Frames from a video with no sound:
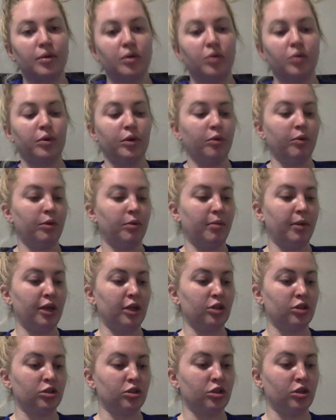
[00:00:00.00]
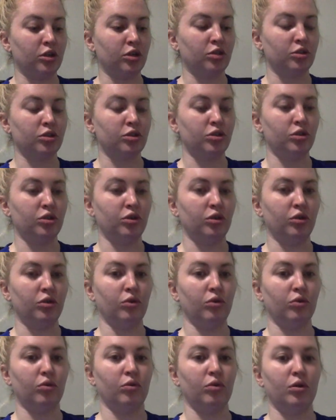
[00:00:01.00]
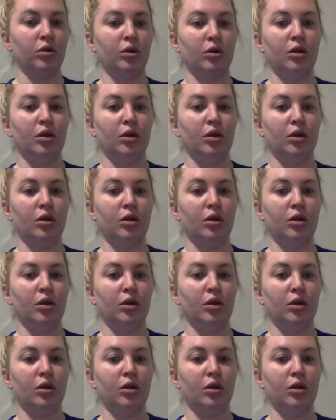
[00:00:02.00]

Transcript: we would make sure to